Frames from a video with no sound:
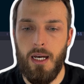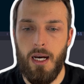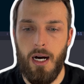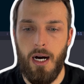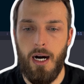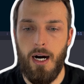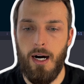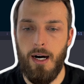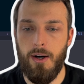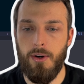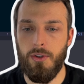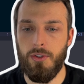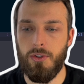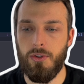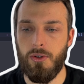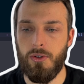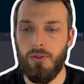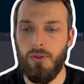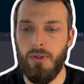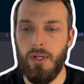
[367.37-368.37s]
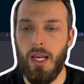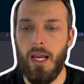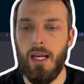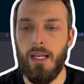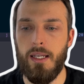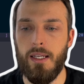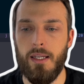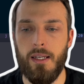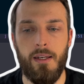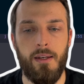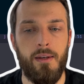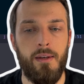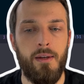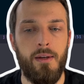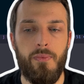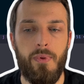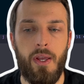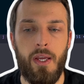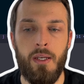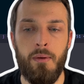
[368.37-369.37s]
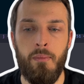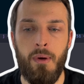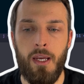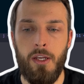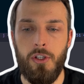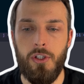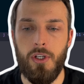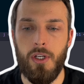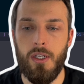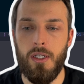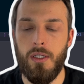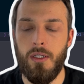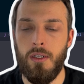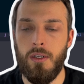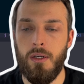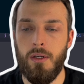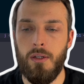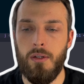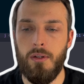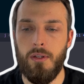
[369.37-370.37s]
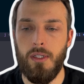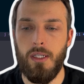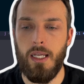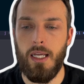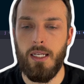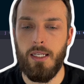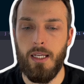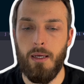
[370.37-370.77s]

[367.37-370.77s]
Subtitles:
how to create an animation that